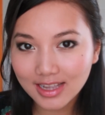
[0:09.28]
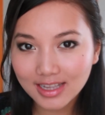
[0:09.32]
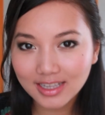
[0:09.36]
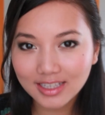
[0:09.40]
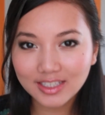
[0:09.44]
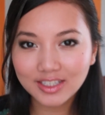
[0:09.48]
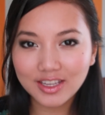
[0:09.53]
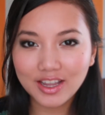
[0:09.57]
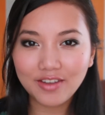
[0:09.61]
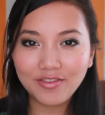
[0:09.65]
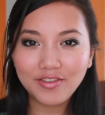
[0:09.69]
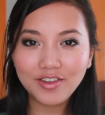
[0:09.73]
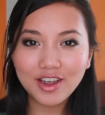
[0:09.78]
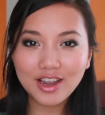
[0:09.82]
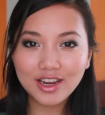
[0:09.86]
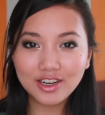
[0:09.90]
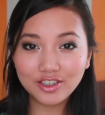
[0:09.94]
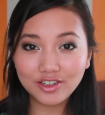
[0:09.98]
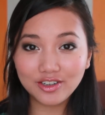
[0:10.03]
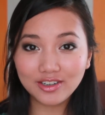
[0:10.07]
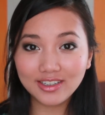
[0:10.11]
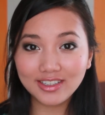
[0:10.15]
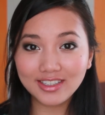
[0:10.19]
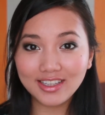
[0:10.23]
So if you're
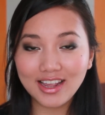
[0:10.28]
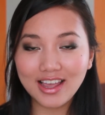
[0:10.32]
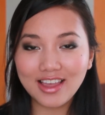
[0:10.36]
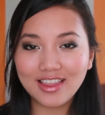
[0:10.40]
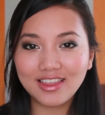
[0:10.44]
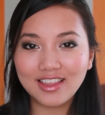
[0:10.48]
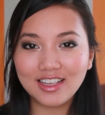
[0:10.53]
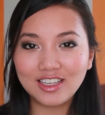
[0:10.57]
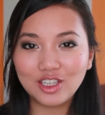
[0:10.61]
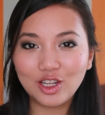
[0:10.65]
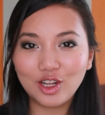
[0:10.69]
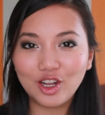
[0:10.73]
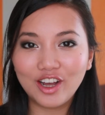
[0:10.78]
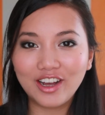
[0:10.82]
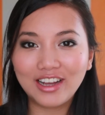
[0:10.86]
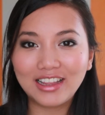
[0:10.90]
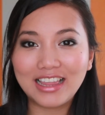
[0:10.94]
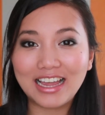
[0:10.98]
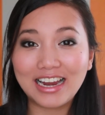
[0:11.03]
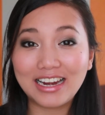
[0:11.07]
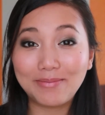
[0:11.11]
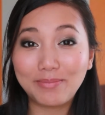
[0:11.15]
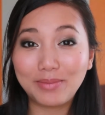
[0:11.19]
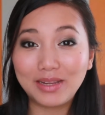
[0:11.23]
interested in this look,
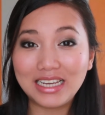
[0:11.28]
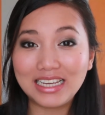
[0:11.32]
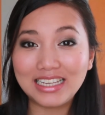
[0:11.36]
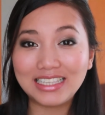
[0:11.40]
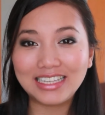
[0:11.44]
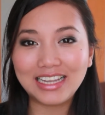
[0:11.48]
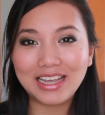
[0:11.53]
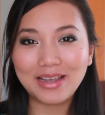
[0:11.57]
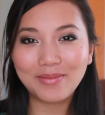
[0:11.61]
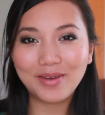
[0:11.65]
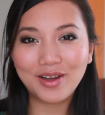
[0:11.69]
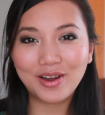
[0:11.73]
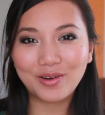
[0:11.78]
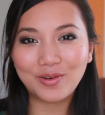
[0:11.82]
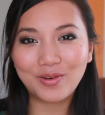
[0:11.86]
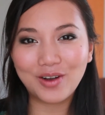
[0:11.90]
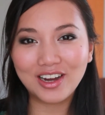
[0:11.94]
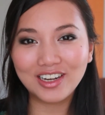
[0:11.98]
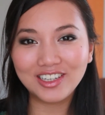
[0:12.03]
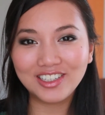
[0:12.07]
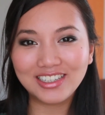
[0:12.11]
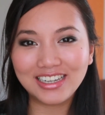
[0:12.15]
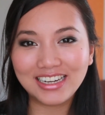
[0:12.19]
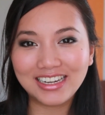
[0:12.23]
then please keep on
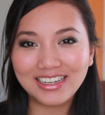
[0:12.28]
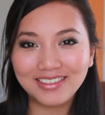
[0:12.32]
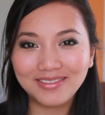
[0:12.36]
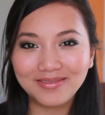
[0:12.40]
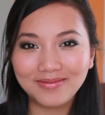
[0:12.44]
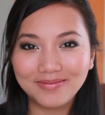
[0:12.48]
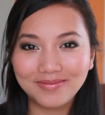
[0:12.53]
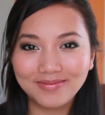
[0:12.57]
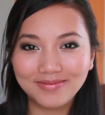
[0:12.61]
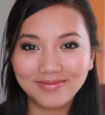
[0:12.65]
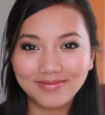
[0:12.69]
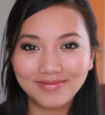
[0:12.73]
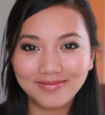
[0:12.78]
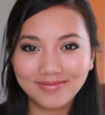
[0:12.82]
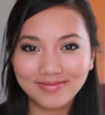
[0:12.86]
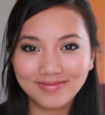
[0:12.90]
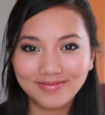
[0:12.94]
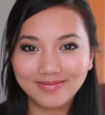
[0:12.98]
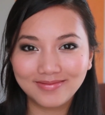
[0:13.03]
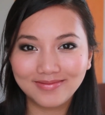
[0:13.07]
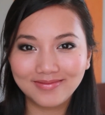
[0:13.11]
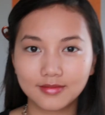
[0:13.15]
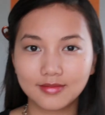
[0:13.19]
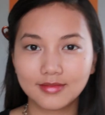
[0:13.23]
watching.
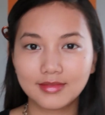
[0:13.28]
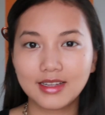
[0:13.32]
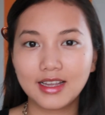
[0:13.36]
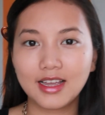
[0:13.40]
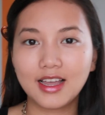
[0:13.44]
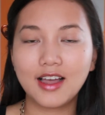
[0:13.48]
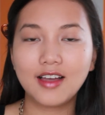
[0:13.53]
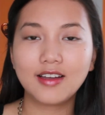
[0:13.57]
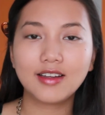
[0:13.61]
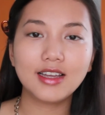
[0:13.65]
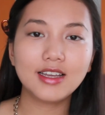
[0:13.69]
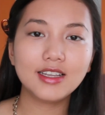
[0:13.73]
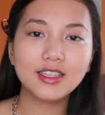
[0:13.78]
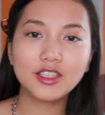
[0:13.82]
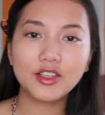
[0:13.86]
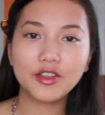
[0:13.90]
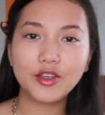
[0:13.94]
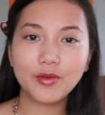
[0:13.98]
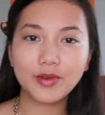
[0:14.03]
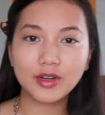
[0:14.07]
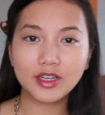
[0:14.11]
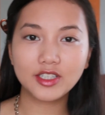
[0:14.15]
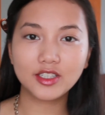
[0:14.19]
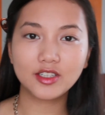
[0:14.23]
Okay, so you
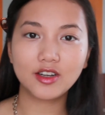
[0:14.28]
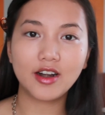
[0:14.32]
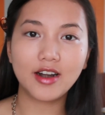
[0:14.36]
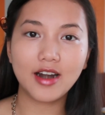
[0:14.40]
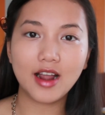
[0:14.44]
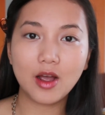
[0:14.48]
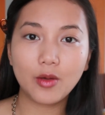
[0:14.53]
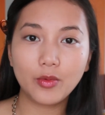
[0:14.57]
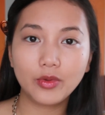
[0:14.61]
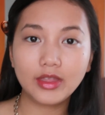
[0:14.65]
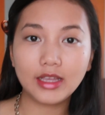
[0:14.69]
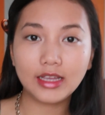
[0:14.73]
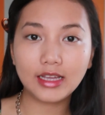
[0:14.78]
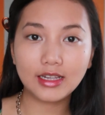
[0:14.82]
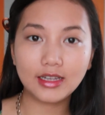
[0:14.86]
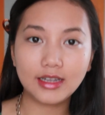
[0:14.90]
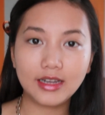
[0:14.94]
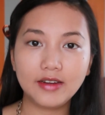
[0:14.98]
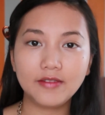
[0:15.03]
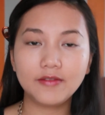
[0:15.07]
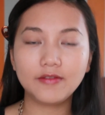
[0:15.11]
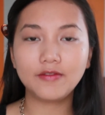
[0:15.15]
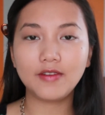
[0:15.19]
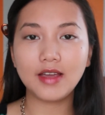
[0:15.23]
want to start out with a
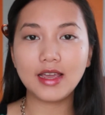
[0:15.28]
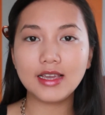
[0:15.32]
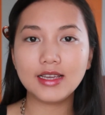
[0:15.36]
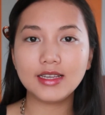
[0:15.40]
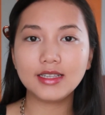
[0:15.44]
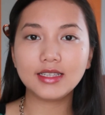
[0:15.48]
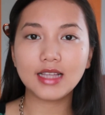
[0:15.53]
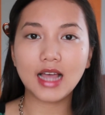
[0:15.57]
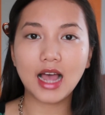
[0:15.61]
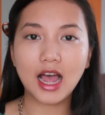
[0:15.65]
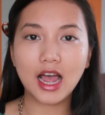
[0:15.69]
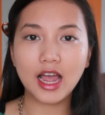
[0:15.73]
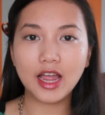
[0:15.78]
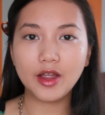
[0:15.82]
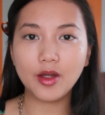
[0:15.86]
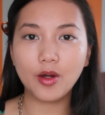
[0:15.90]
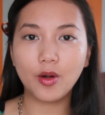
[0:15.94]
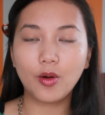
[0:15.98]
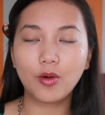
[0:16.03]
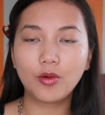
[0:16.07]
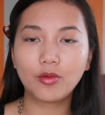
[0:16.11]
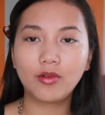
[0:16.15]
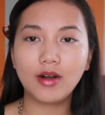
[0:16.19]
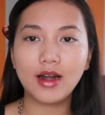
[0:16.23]
clean face. I
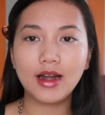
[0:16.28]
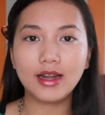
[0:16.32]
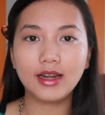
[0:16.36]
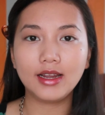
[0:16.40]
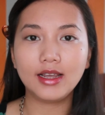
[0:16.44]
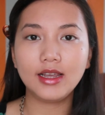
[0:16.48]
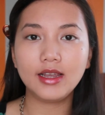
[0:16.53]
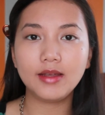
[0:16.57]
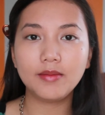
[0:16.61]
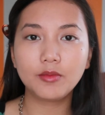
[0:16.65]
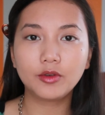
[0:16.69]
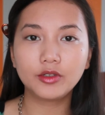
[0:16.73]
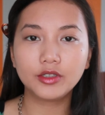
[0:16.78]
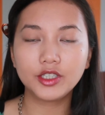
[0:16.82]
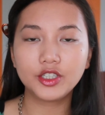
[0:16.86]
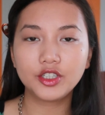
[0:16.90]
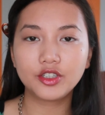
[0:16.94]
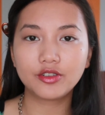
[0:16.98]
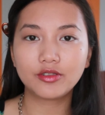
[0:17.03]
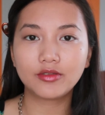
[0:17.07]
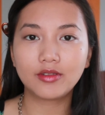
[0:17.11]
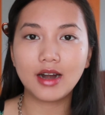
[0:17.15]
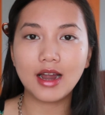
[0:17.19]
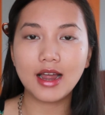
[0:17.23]
already
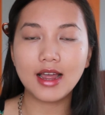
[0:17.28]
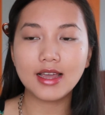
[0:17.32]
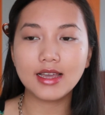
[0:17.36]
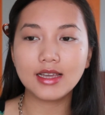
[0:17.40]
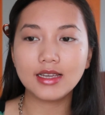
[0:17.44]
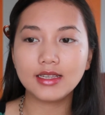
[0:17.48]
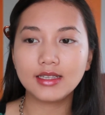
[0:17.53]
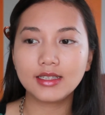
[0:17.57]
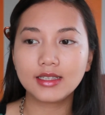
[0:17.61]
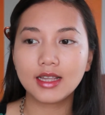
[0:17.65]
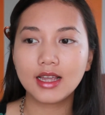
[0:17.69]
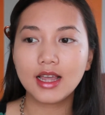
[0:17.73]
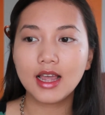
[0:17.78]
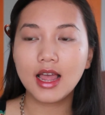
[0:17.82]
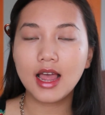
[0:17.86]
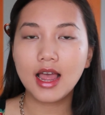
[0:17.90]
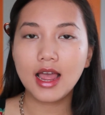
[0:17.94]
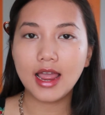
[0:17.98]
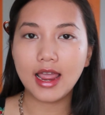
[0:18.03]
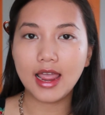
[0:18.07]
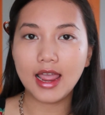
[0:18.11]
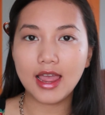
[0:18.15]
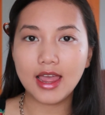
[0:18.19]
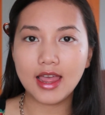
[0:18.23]
moisturized
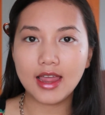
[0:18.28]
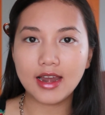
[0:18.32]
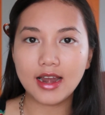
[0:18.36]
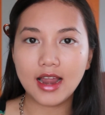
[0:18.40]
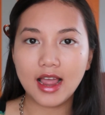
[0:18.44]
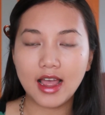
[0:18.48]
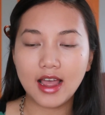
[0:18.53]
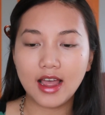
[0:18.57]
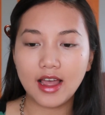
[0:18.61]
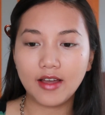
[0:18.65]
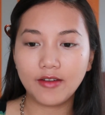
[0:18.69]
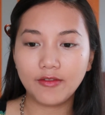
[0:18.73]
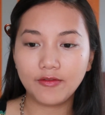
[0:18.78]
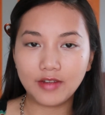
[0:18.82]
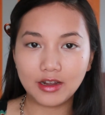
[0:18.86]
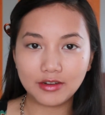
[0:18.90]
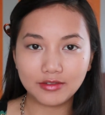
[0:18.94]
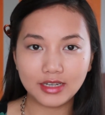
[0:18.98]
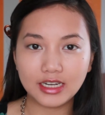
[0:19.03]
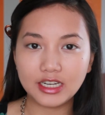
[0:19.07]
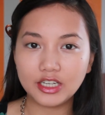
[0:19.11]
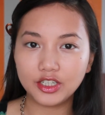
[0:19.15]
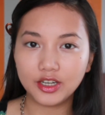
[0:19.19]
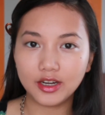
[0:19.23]
and have
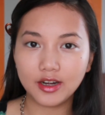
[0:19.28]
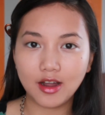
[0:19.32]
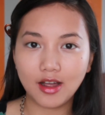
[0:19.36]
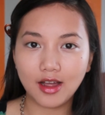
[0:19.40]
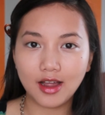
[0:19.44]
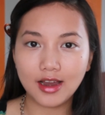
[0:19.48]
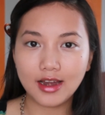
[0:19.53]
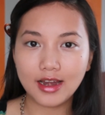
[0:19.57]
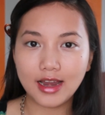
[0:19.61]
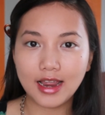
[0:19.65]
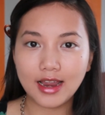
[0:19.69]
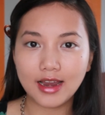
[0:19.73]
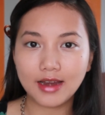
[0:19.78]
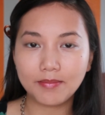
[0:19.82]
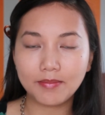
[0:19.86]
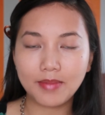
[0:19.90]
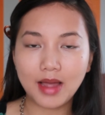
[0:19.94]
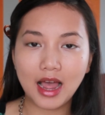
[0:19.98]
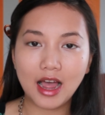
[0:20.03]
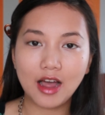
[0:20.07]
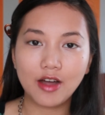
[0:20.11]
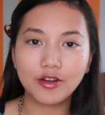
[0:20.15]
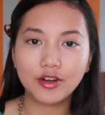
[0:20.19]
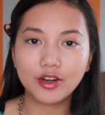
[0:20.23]
foundation on and
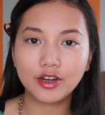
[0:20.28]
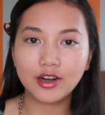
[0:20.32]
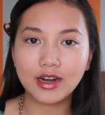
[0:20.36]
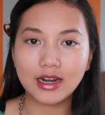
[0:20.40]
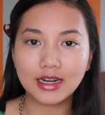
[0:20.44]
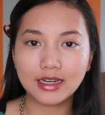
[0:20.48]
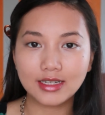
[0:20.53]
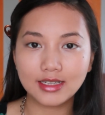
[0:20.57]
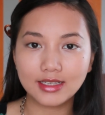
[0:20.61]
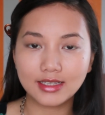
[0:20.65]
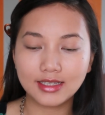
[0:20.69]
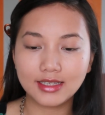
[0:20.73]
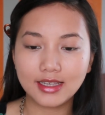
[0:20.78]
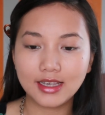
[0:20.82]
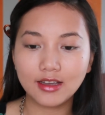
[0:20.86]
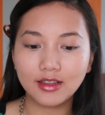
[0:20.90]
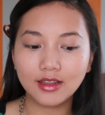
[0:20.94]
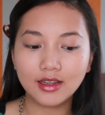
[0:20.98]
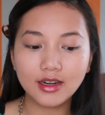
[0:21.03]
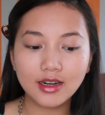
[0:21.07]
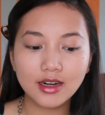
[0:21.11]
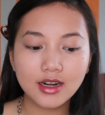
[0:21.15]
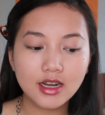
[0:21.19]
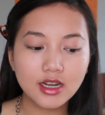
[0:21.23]
powder and
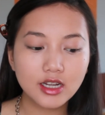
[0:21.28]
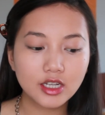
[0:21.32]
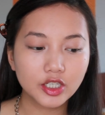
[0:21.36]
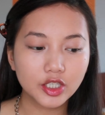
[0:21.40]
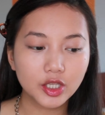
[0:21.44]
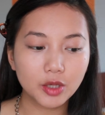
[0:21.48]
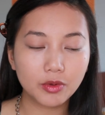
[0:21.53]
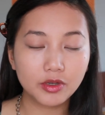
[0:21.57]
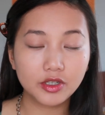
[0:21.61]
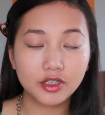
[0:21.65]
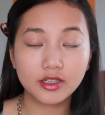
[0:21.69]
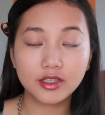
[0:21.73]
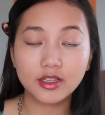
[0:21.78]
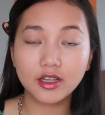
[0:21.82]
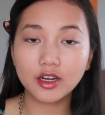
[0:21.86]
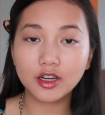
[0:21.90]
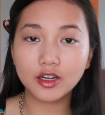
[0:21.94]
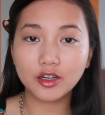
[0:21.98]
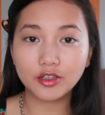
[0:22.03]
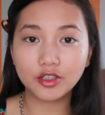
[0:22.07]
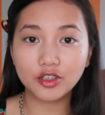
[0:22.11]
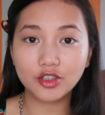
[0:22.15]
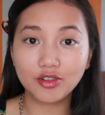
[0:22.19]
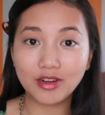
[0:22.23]
concealer. So we're just going to
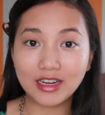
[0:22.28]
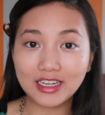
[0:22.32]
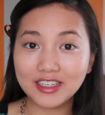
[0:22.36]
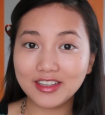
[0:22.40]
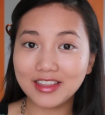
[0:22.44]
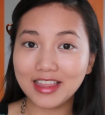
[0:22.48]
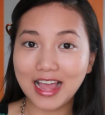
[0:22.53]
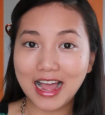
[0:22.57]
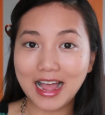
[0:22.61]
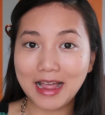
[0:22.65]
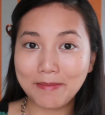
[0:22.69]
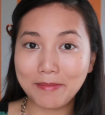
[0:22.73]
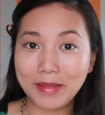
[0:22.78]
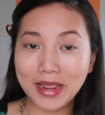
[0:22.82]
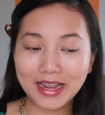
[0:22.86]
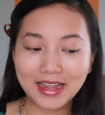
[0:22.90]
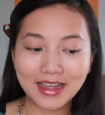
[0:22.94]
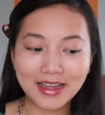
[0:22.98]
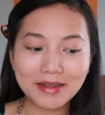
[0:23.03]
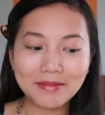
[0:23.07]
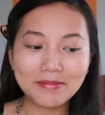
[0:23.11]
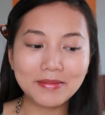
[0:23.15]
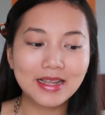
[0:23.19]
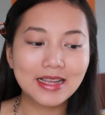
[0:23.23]
go straight to the eye
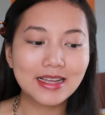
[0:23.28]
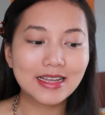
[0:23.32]
makeup.